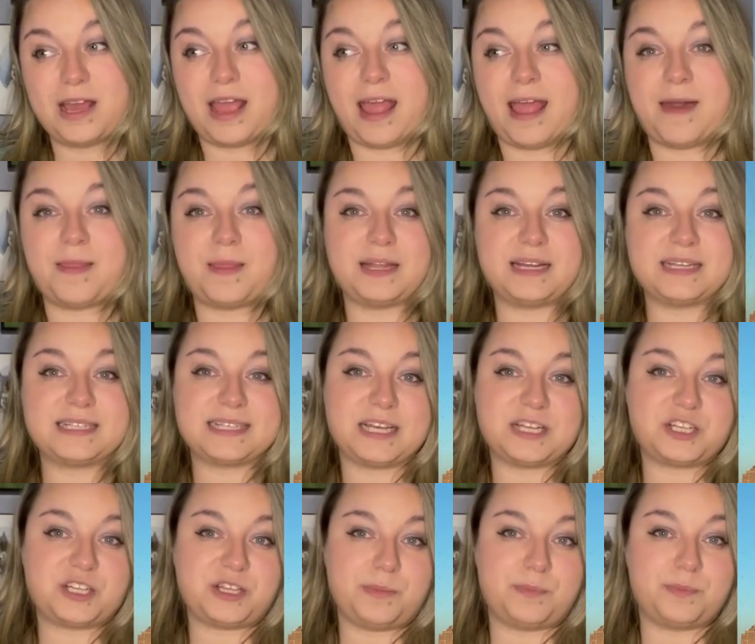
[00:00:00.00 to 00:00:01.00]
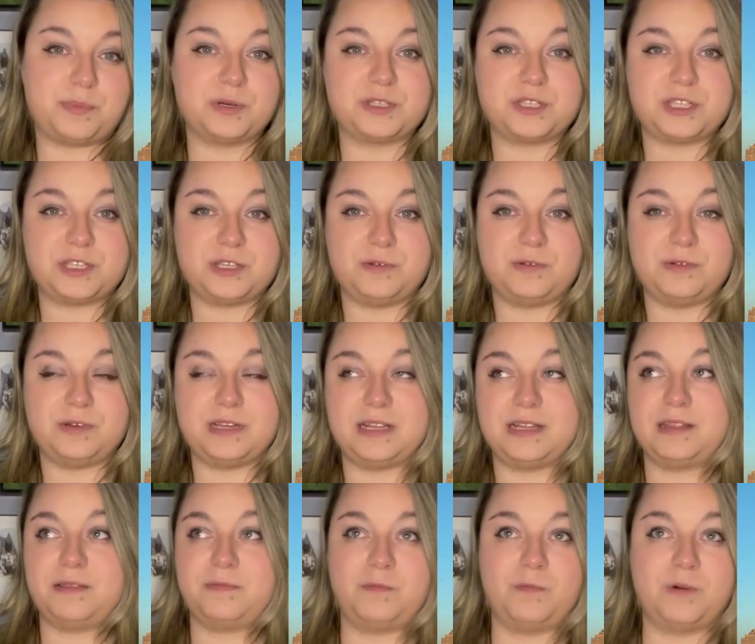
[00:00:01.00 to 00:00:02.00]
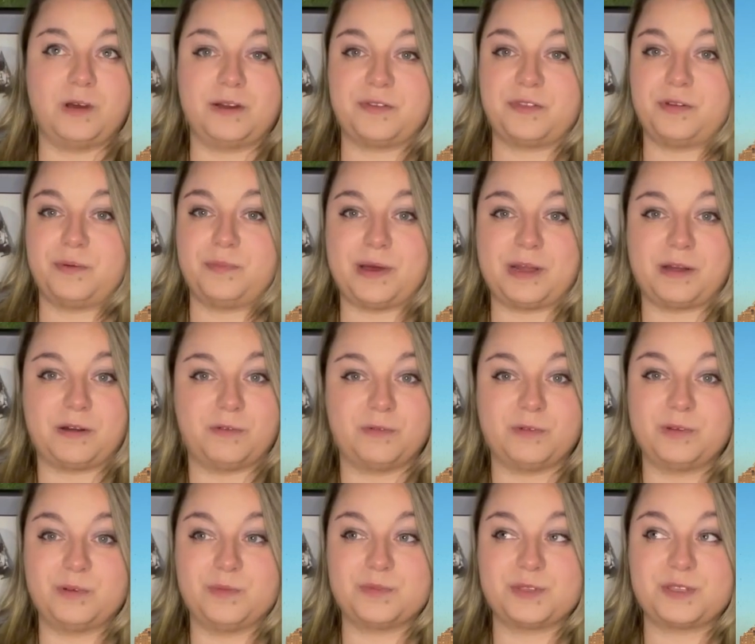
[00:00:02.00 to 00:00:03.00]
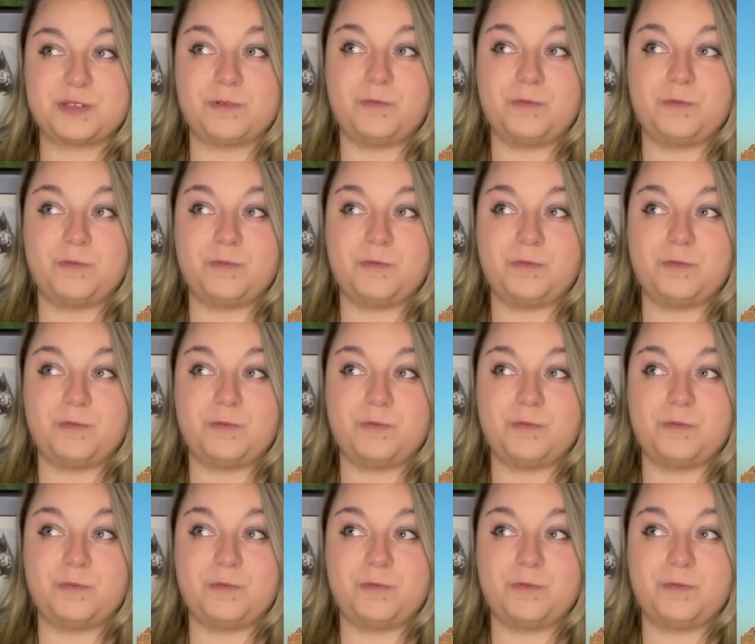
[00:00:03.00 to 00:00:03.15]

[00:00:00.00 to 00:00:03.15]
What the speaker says: and that essentially puts you in one of their better rooms.